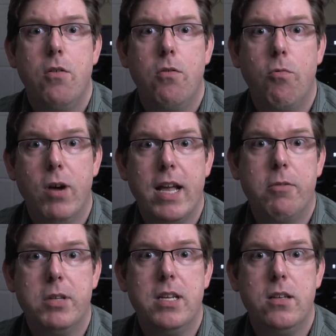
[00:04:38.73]
what I
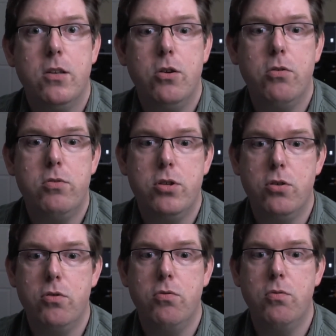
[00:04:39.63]
would need to do
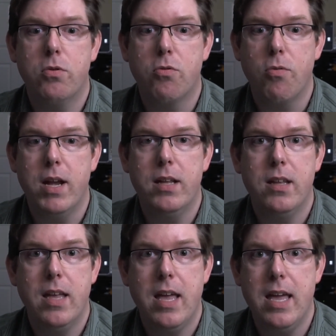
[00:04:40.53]
to create
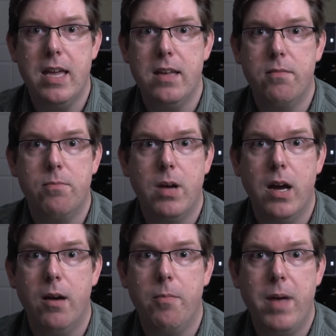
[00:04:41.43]
a
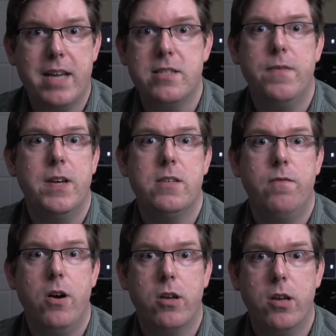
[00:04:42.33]
um, XFS
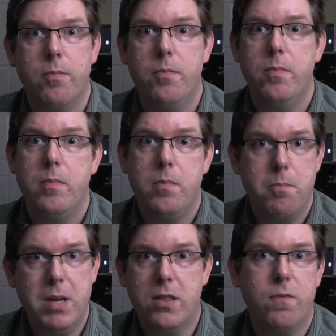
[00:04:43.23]
volume,
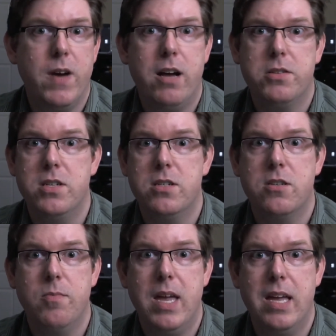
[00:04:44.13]
make the file
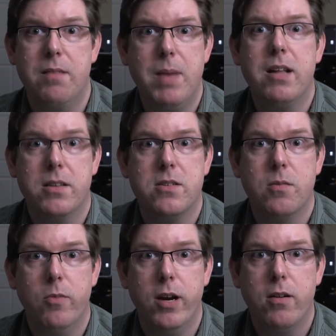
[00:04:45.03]
system, and mount it
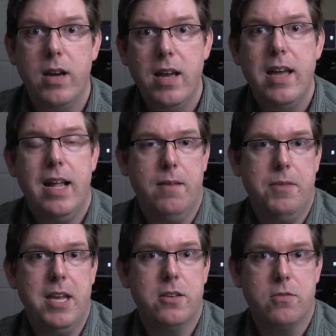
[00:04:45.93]
somewhere? And if
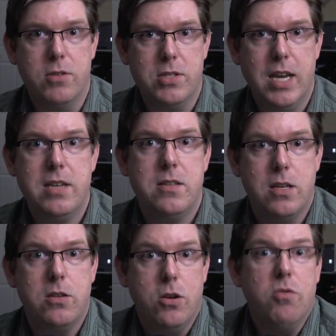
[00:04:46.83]
the answer is yes,
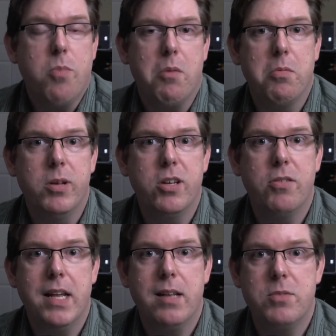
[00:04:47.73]
then you probably
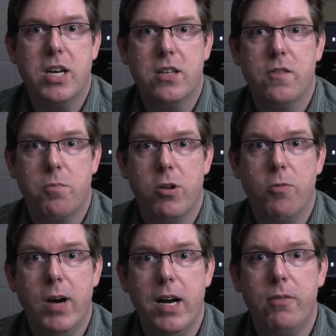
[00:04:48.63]
know that objective pretty
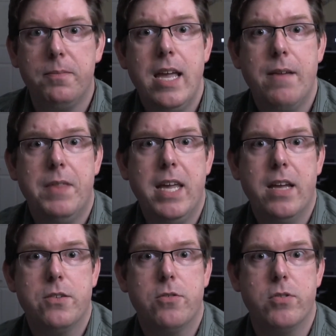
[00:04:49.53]
well. If the
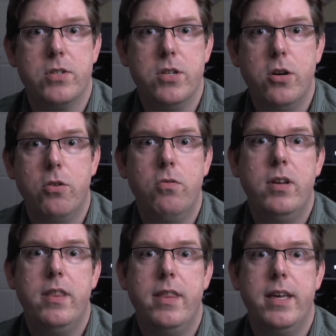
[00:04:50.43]
answer is no,
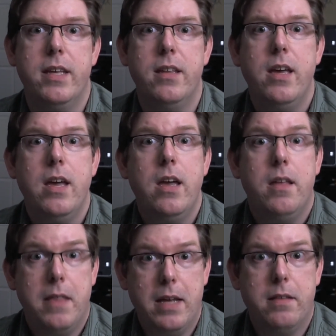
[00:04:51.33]
then
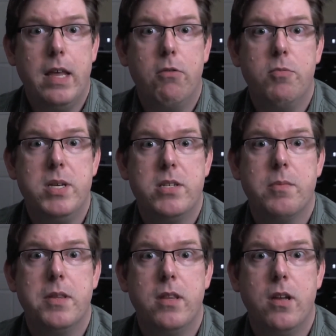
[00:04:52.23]
that, that would be
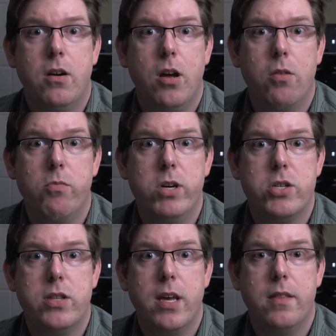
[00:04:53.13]
something on, on
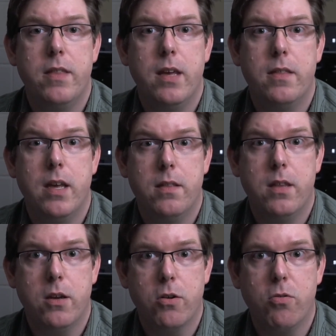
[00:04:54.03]
which that, that, that,
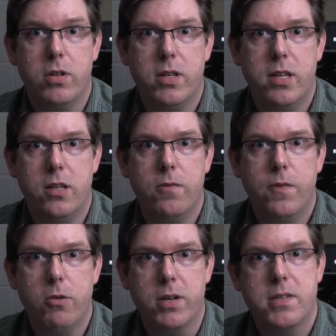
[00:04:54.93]
that you're going to need to
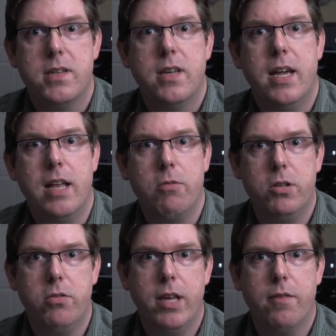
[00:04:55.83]
focus. And I will
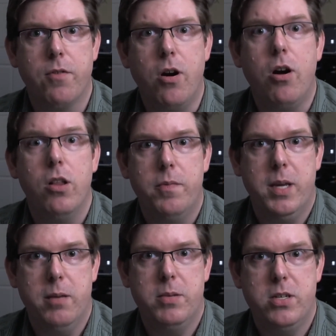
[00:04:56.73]
do that for all of
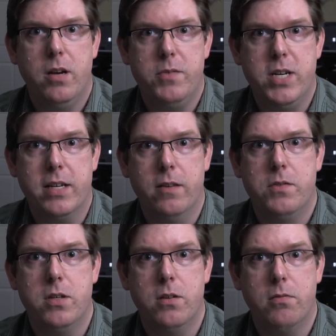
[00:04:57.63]
the ob
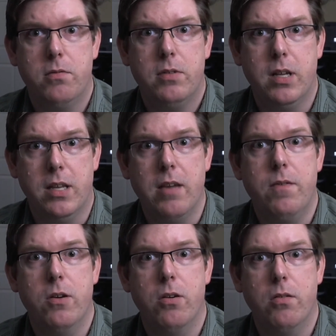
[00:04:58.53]
objectives to kind of
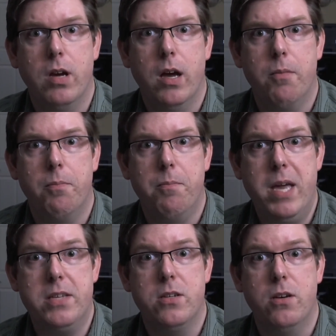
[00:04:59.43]
give you a um,
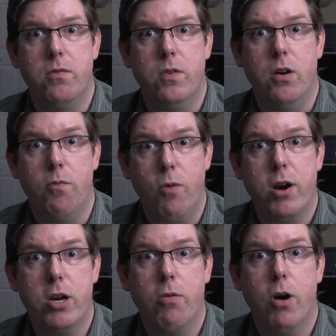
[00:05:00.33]
base of, of
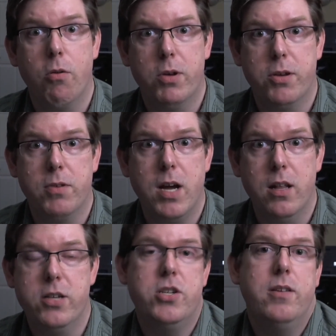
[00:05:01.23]
where you are with your
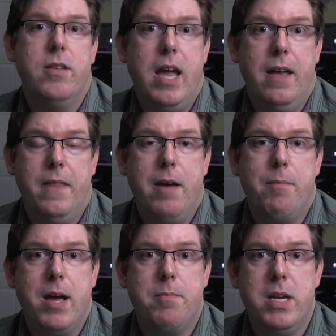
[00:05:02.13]
knowledge. And that
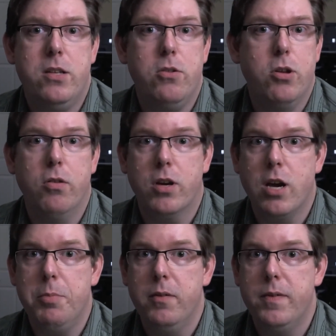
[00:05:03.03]
might mean you know a couple